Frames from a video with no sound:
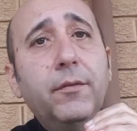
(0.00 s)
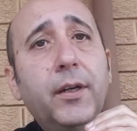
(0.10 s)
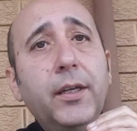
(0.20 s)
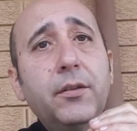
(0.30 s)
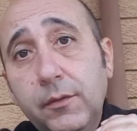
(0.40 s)

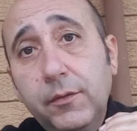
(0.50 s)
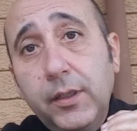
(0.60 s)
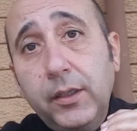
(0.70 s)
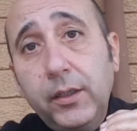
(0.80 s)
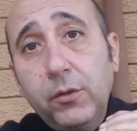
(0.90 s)
face
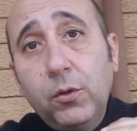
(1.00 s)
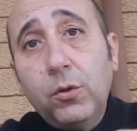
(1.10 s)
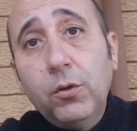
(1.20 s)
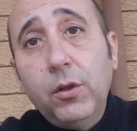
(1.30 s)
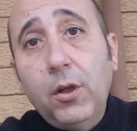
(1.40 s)
and ignore
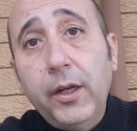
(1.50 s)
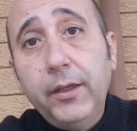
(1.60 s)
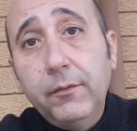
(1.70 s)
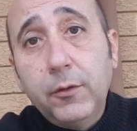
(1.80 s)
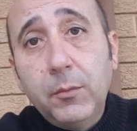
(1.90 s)
all the
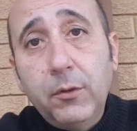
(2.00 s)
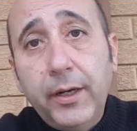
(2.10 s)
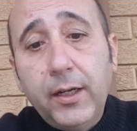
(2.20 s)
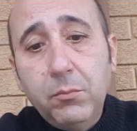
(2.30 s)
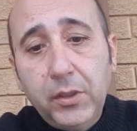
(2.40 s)
lighting from
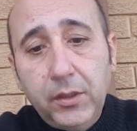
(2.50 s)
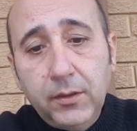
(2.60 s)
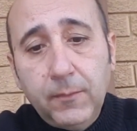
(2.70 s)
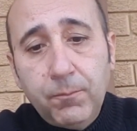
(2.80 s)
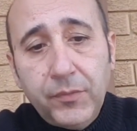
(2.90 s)
around me
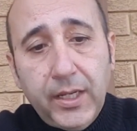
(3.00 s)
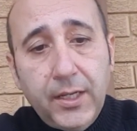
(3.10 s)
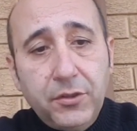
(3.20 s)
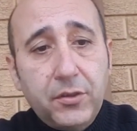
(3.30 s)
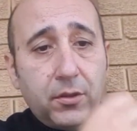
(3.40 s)
and just